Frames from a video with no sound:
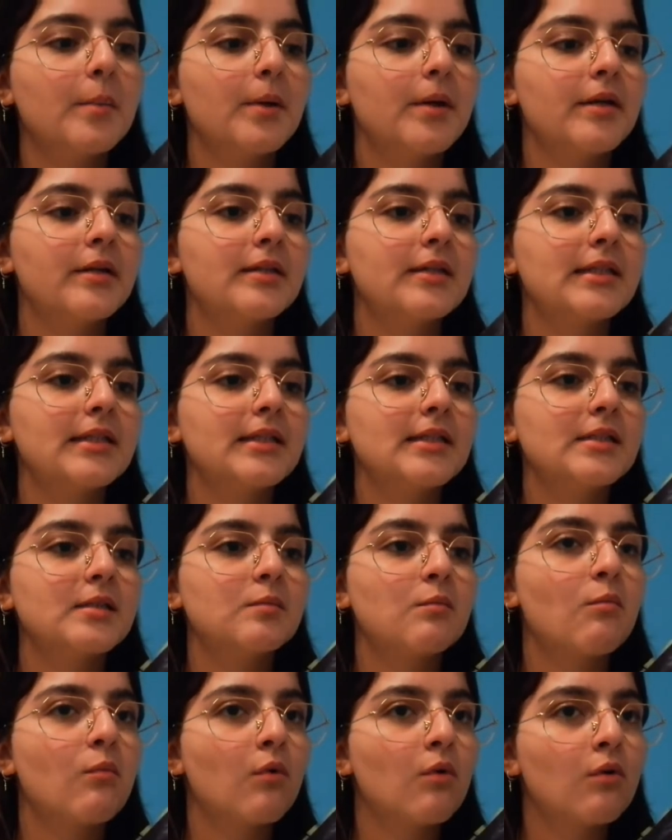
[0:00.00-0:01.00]
but it
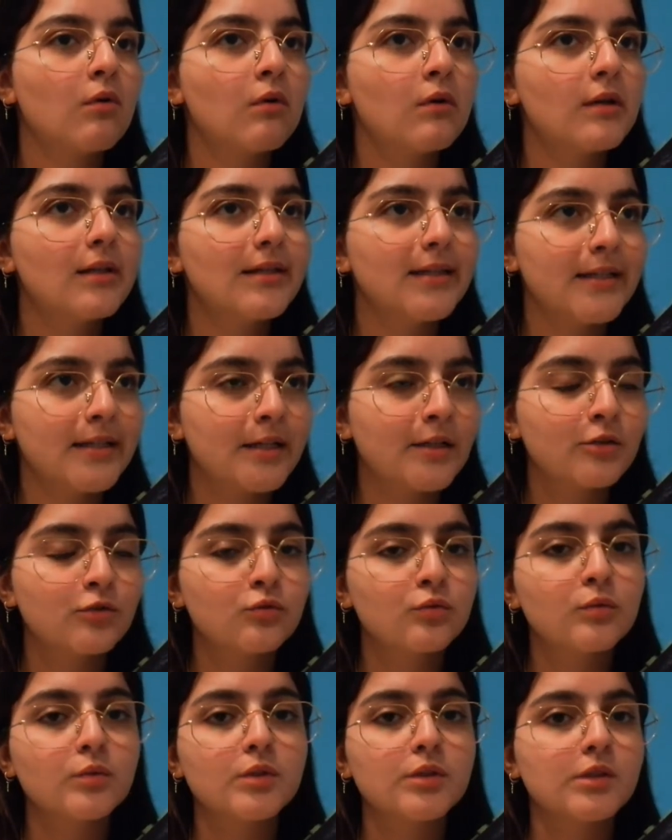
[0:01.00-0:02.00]
is more
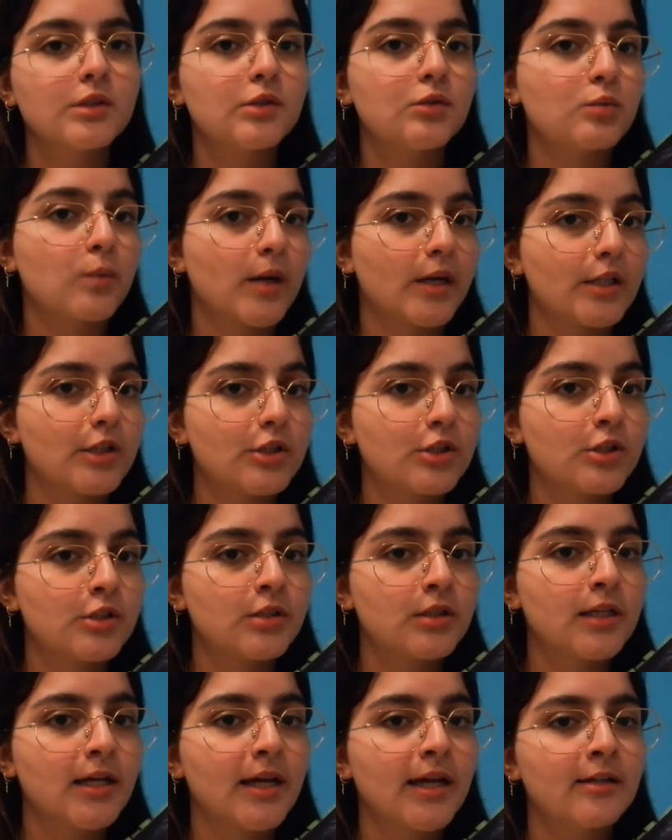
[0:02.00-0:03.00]
linked to the
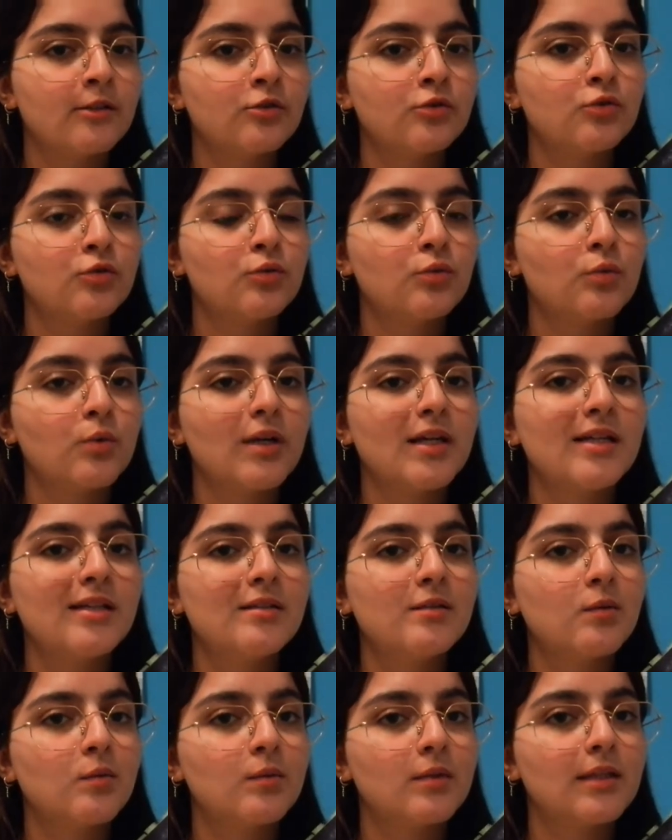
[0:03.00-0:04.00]
situation and to
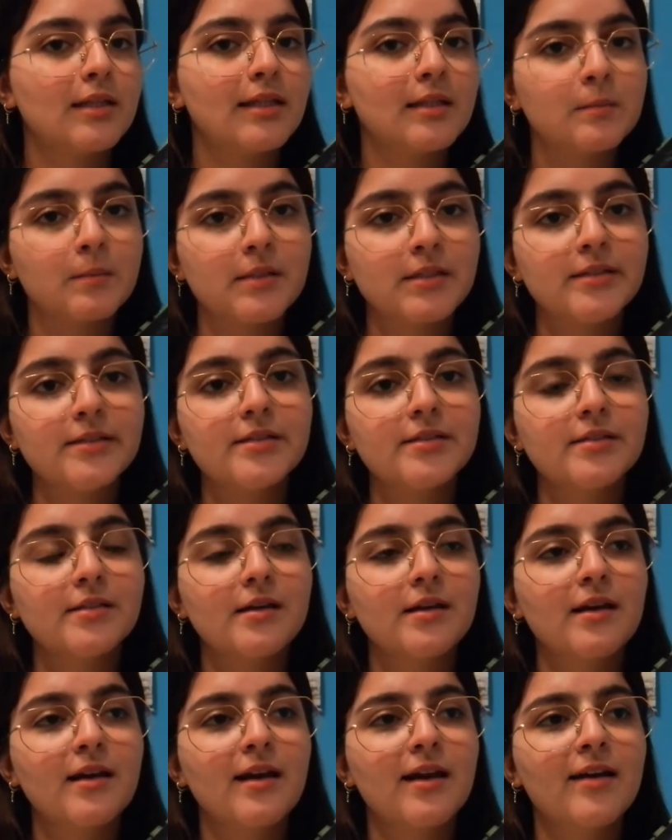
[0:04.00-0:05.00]
his own limits
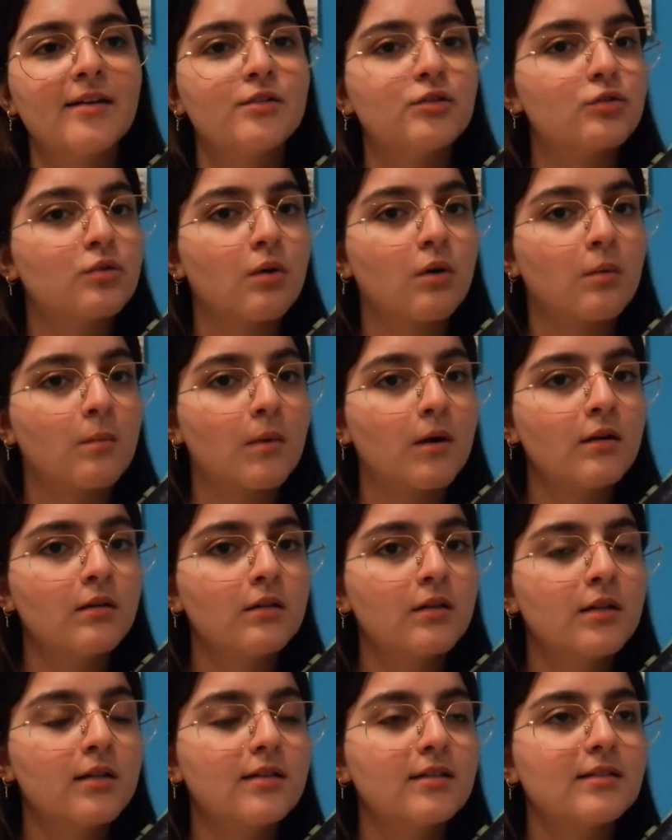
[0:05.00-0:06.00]
and
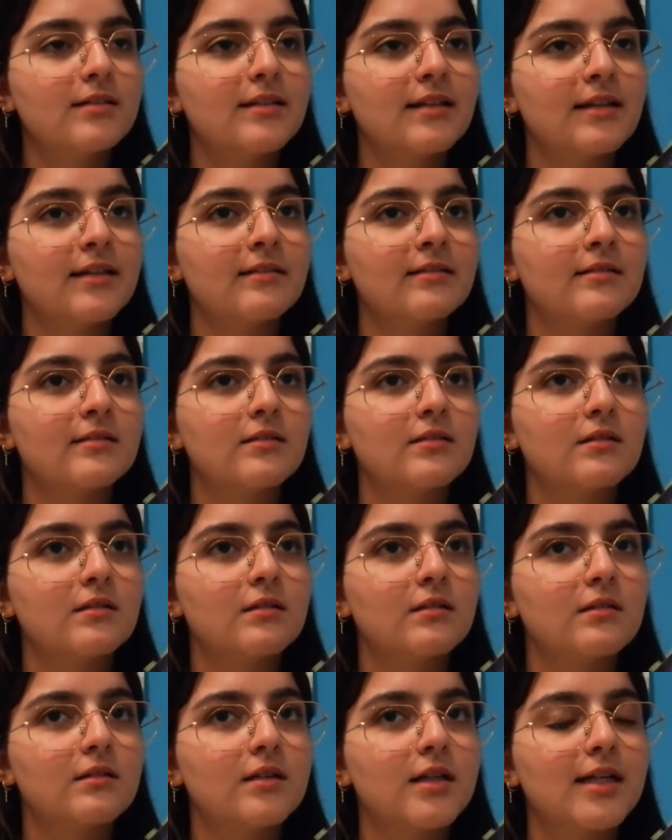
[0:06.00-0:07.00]
trauma than
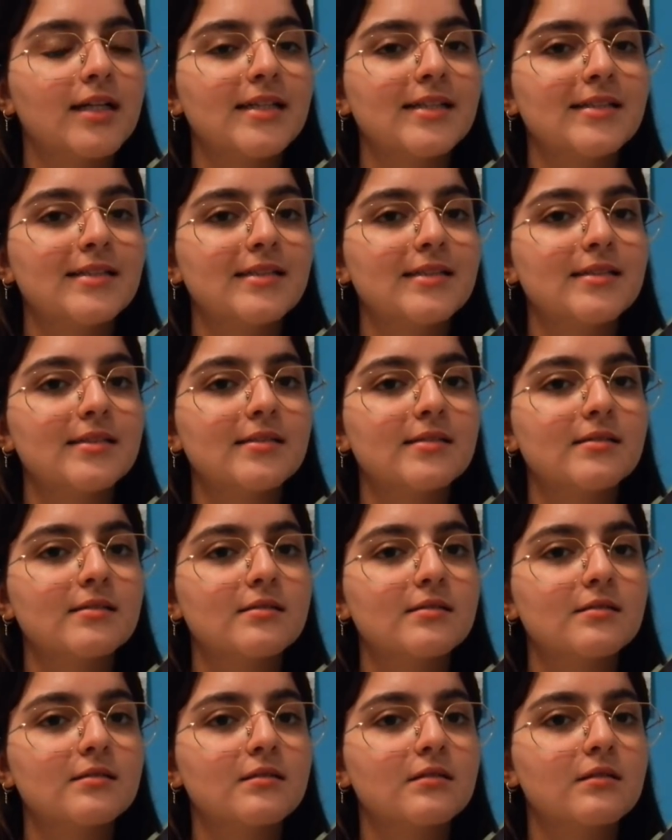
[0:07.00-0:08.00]
his
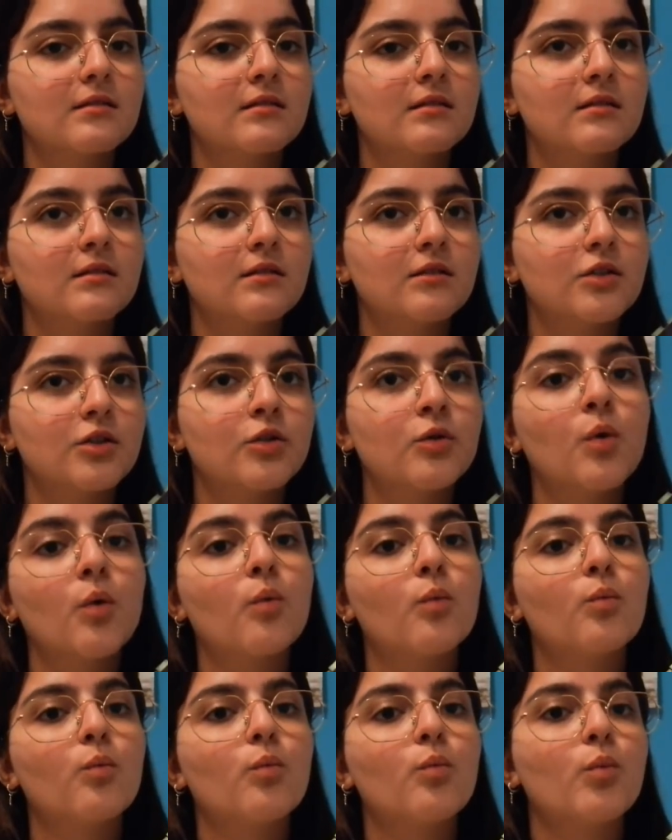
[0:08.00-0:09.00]

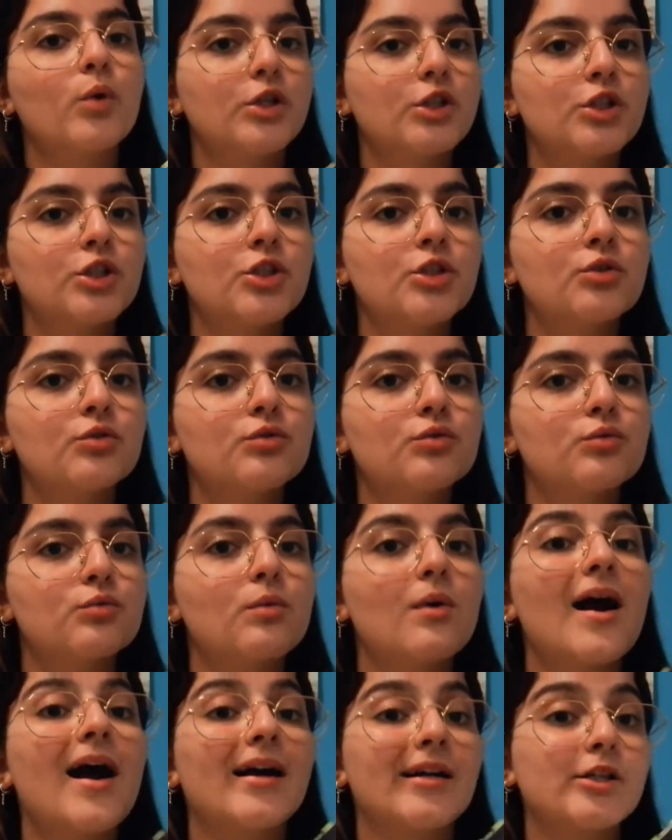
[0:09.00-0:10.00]
wish
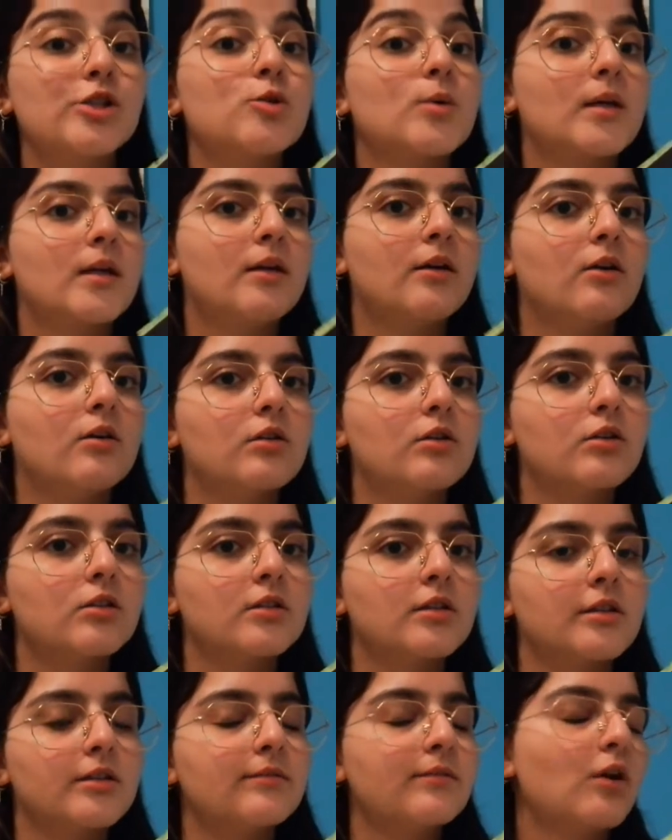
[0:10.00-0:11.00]
to actually
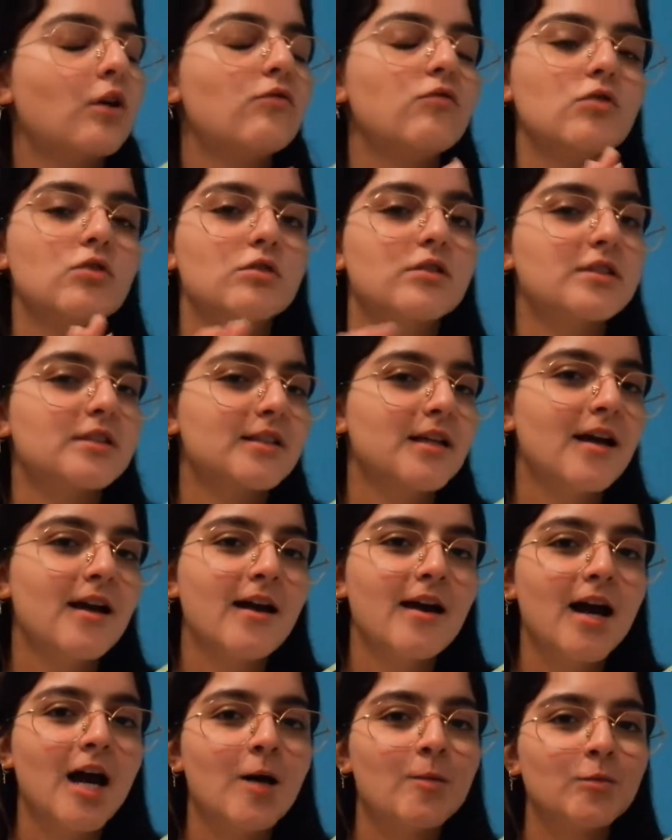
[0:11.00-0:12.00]
hurt her. Of course,
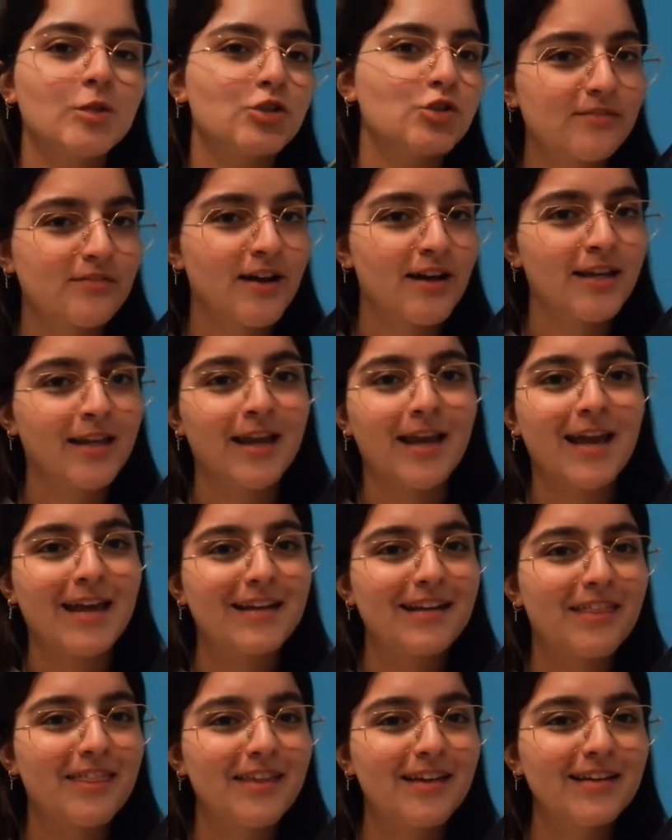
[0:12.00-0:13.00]
I'm not justifying
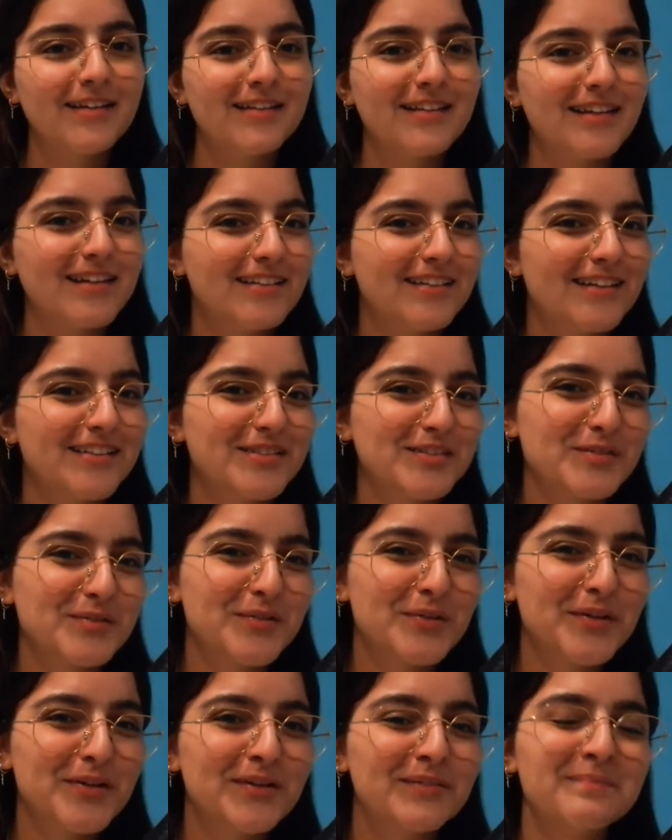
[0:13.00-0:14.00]
anything that he does
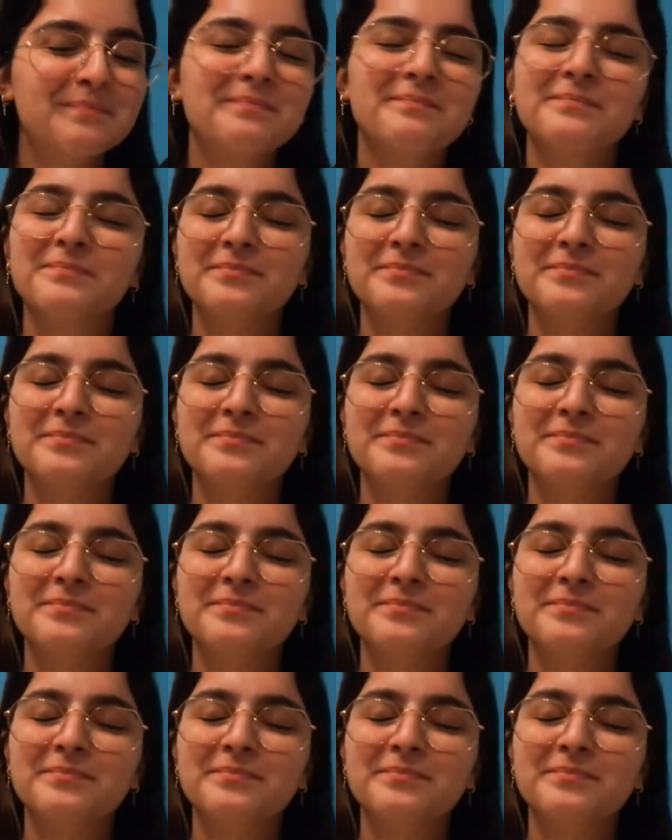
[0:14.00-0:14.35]
to her,